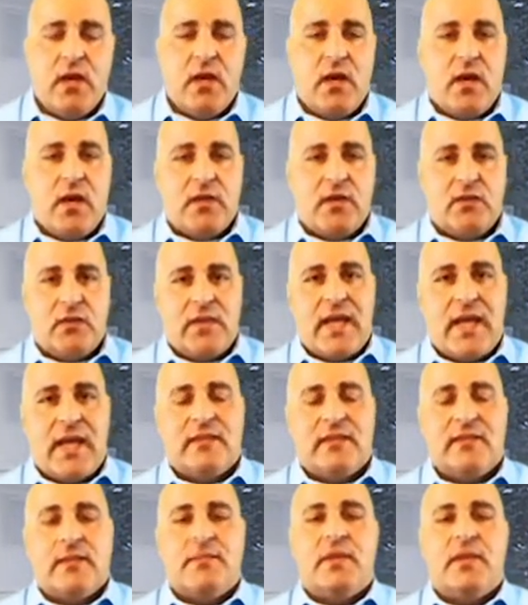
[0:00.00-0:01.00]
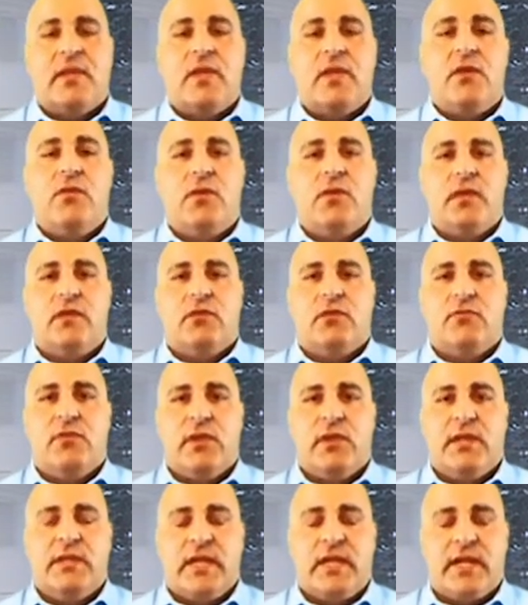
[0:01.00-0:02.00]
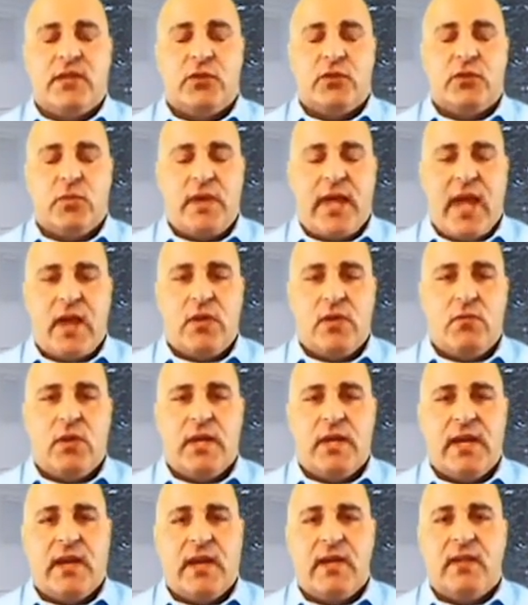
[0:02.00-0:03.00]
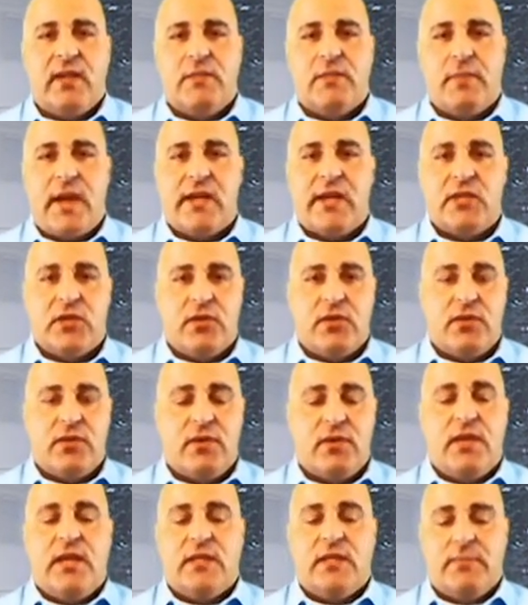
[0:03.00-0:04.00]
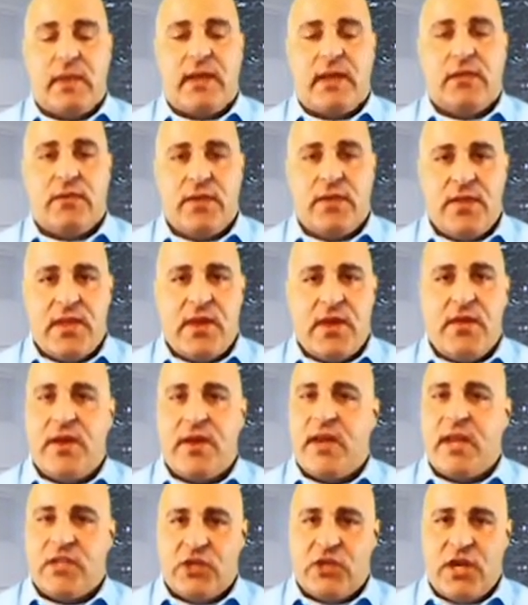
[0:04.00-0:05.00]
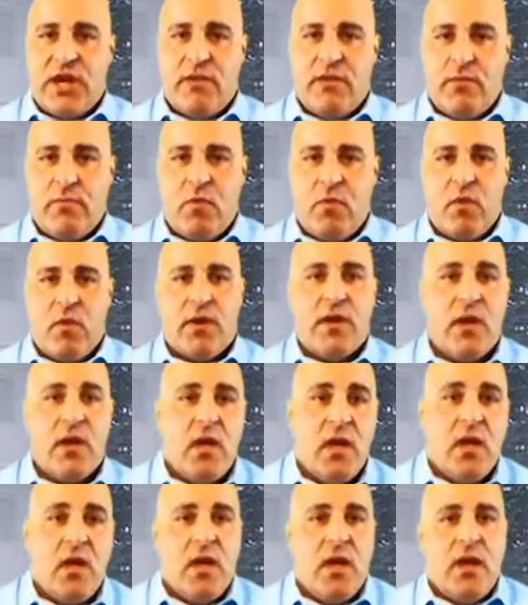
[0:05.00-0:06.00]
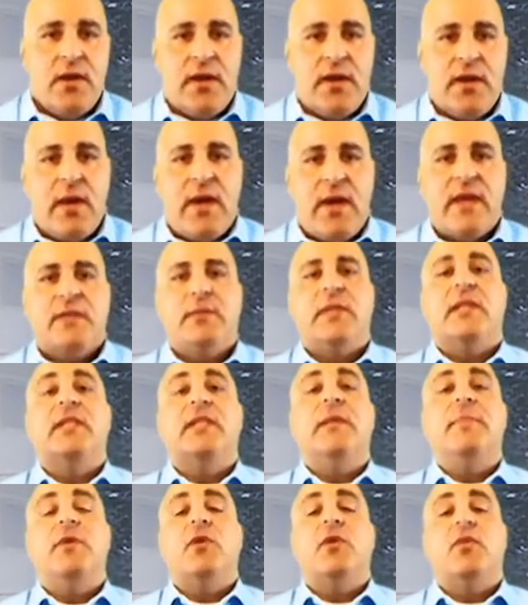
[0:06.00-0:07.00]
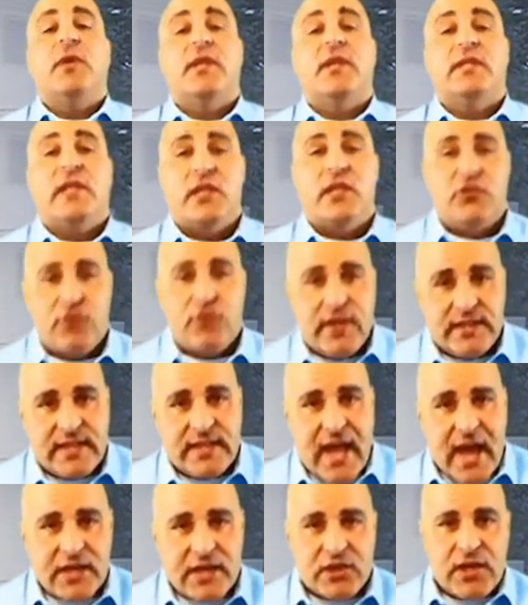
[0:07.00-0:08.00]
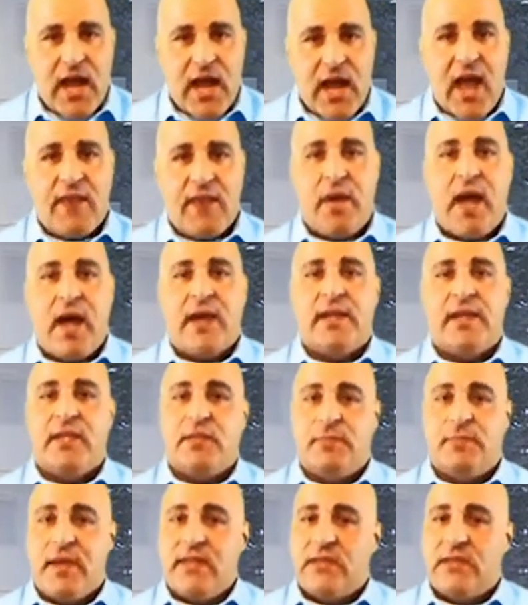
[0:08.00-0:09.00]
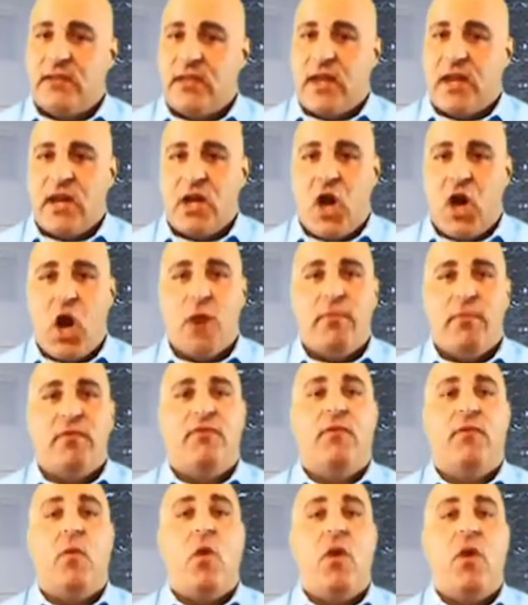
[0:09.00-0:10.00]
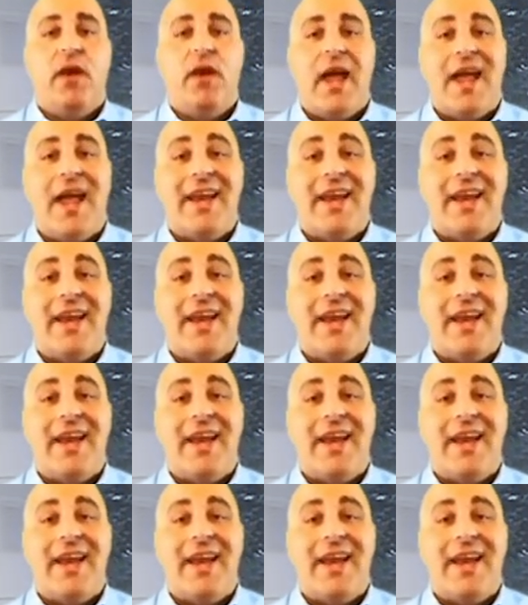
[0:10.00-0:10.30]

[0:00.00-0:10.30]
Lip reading: So that's something that you need to really take into account. You want to get an inspector in there and an engineer report. Now, as with the typical real estate transaction, out-of-pocket expenses can occur before and